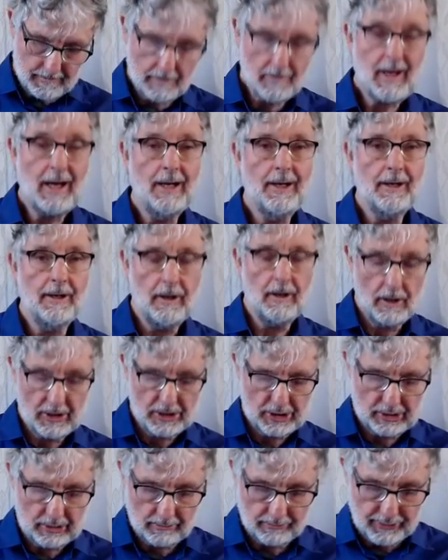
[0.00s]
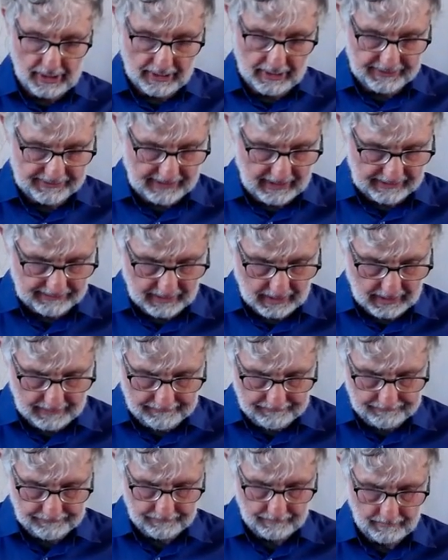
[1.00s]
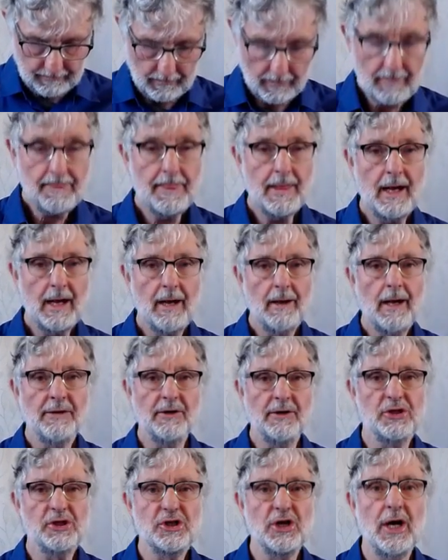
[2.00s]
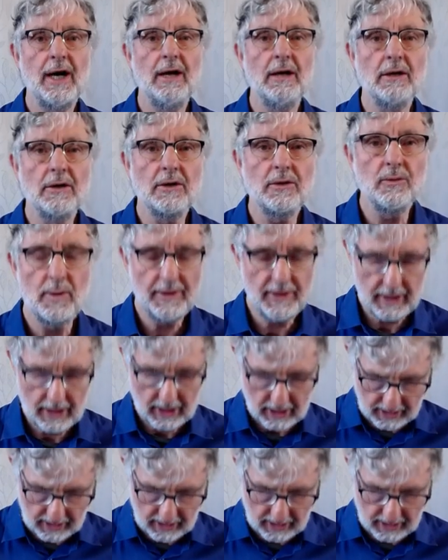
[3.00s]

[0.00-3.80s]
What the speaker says: our little logical processor as a child within a